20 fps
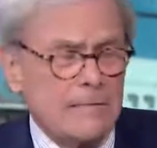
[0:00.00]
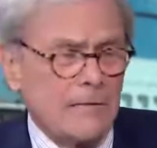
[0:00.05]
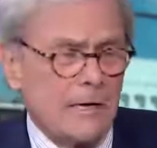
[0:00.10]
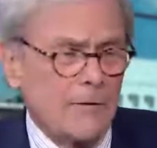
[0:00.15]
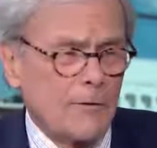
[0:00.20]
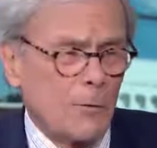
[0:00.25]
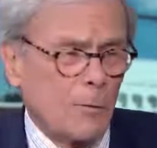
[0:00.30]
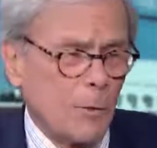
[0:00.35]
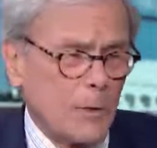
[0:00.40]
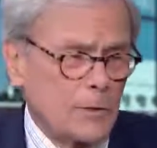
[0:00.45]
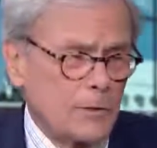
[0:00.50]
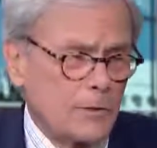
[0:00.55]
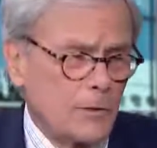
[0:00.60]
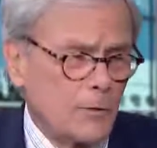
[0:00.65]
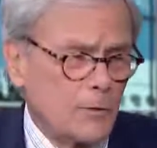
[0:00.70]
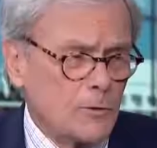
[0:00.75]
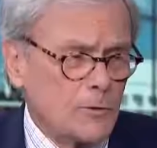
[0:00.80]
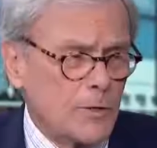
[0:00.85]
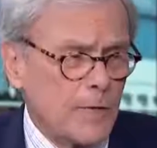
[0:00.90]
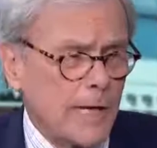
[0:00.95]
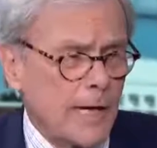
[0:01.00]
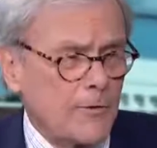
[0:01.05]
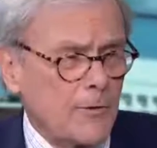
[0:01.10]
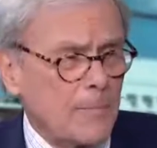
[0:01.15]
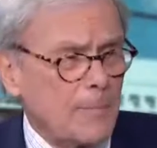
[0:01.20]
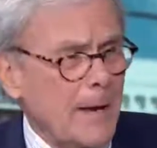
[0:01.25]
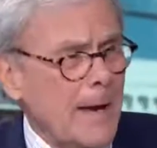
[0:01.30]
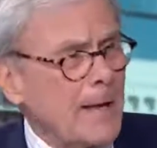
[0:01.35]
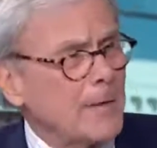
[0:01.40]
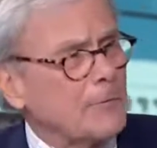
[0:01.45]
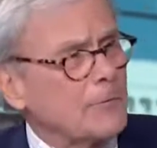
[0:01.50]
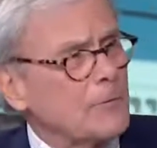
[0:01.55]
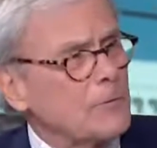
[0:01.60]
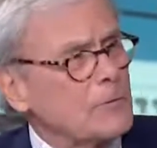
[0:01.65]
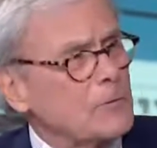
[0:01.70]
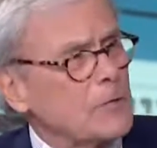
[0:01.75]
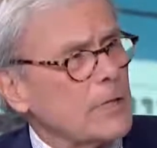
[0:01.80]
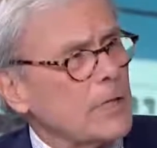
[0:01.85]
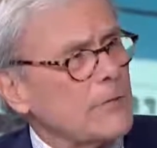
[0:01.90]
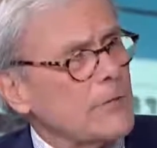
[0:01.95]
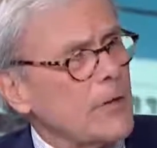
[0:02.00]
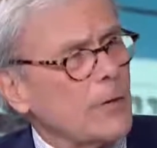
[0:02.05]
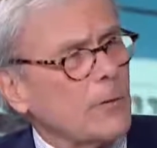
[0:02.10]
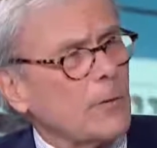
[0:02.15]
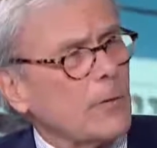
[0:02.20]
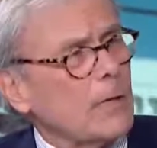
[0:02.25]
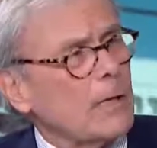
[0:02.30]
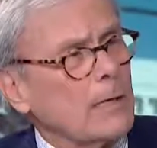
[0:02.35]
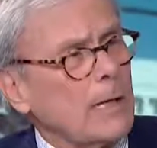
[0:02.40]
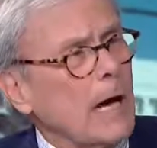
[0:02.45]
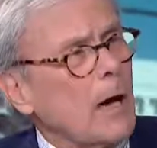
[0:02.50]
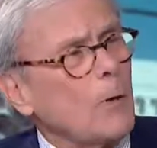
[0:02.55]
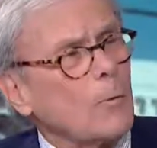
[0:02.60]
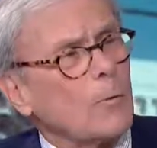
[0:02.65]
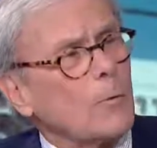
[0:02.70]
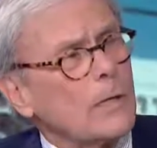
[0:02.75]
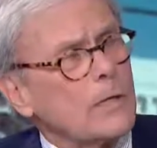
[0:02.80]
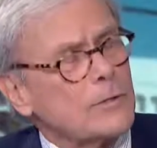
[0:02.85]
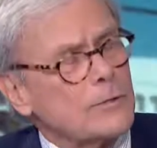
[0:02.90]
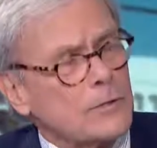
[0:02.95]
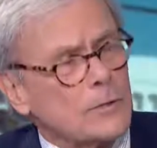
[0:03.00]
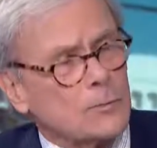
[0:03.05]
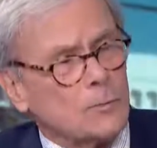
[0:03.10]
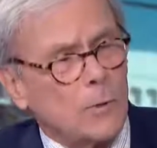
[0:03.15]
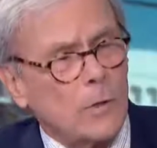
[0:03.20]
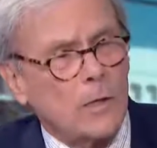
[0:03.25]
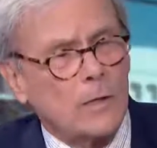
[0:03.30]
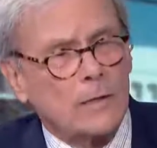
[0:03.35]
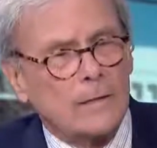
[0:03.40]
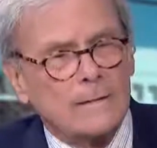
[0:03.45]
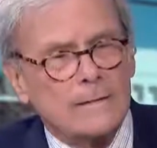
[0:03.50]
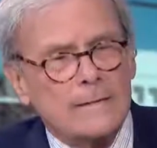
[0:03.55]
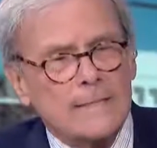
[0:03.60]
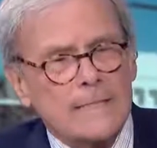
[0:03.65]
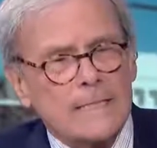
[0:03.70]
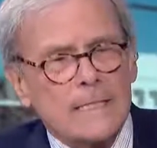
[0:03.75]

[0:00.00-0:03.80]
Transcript: On the West Coast, you had the Panthers, and they were outraged as well.